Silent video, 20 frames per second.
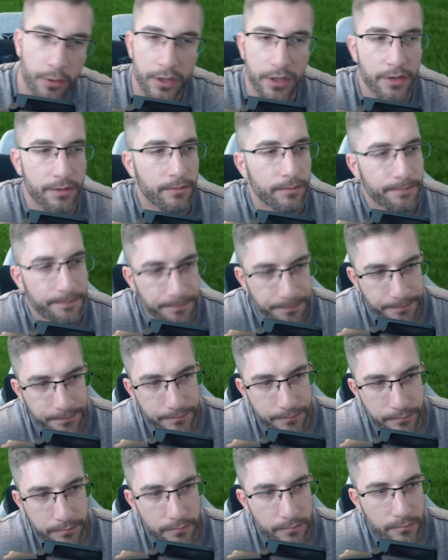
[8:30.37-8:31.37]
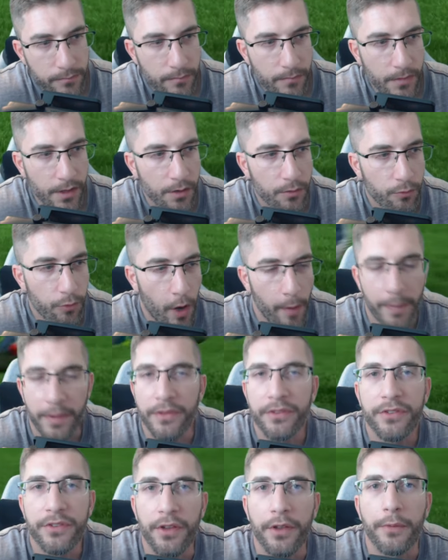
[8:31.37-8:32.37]
and
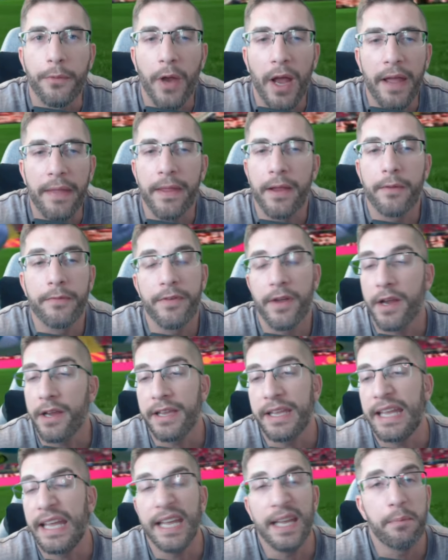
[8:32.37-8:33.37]
Robertson, right? They're very key